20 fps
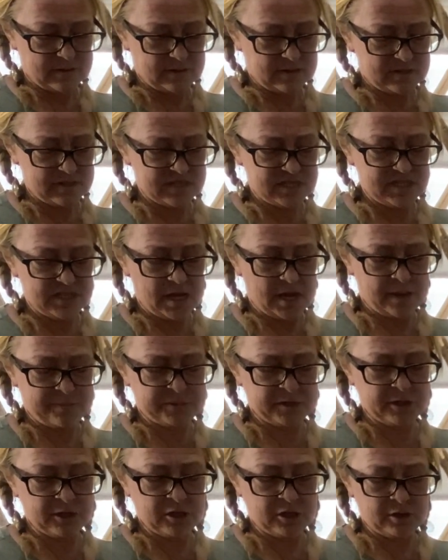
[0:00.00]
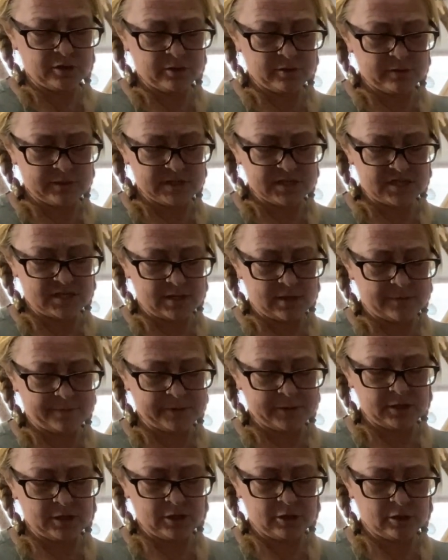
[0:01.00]
I stop and go and stop
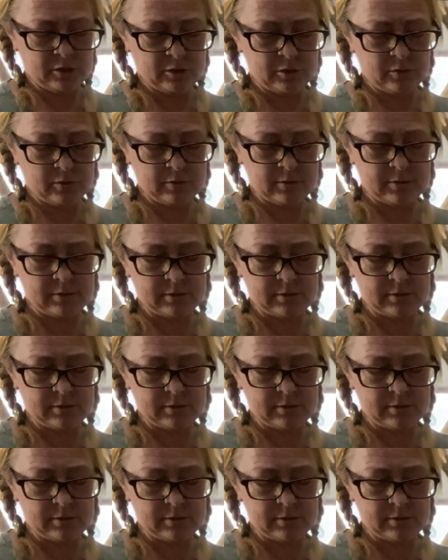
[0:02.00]
and go.